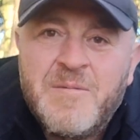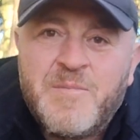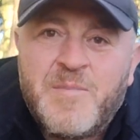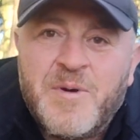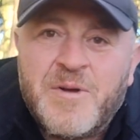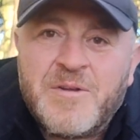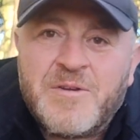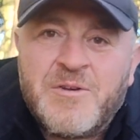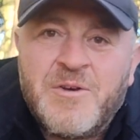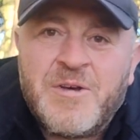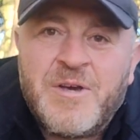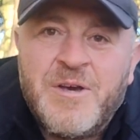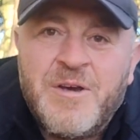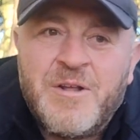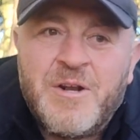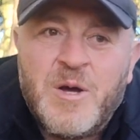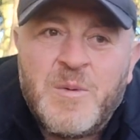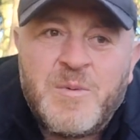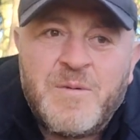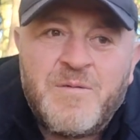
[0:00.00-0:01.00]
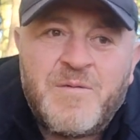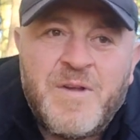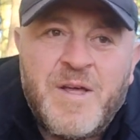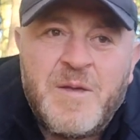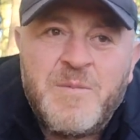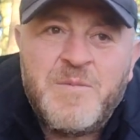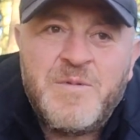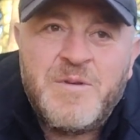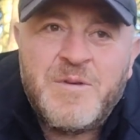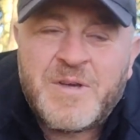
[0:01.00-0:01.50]
but cooking an open
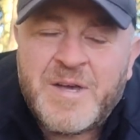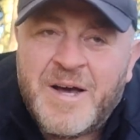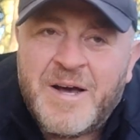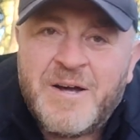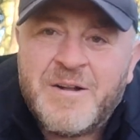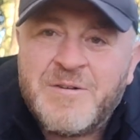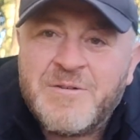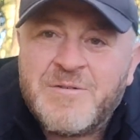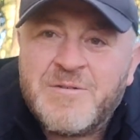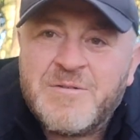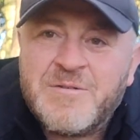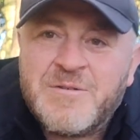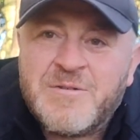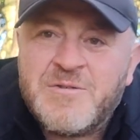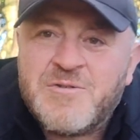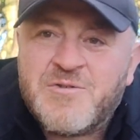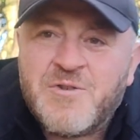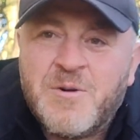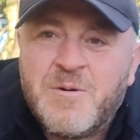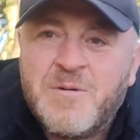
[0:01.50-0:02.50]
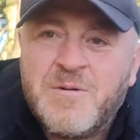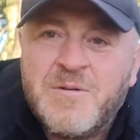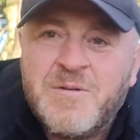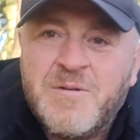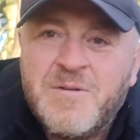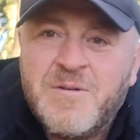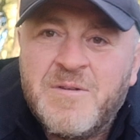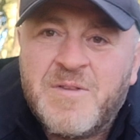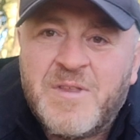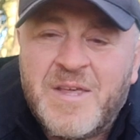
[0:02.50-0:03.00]
flame, you can't control
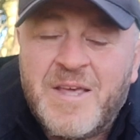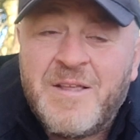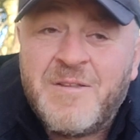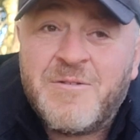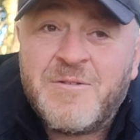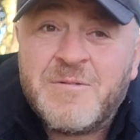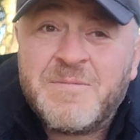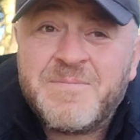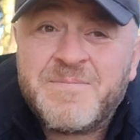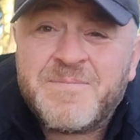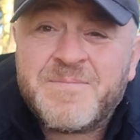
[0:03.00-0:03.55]
the heat.